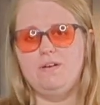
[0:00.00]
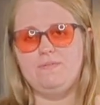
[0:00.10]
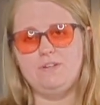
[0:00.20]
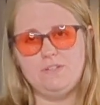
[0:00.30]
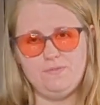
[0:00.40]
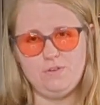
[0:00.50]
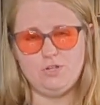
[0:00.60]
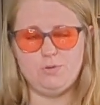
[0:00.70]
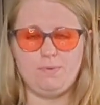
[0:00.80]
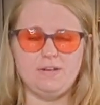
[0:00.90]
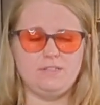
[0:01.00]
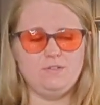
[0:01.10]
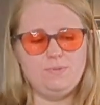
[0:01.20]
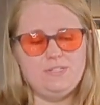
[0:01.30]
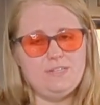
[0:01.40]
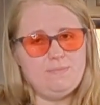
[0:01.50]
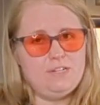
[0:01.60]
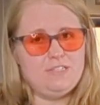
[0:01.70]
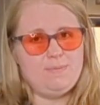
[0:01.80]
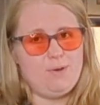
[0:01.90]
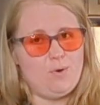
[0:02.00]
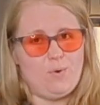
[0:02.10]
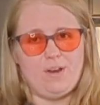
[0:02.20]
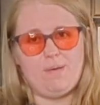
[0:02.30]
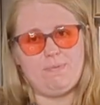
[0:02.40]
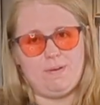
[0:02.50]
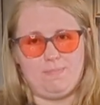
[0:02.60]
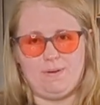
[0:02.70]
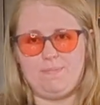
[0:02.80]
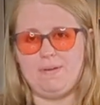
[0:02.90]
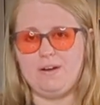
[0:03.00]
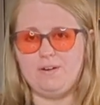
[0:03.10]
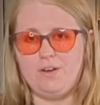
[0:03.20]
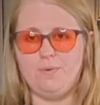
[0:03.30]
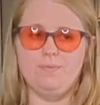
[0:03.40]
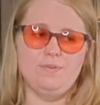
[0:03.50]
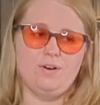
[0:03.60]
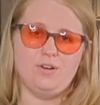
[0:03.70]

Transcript: versus future prices, which seem just to be going up and up and up. I don't know. Are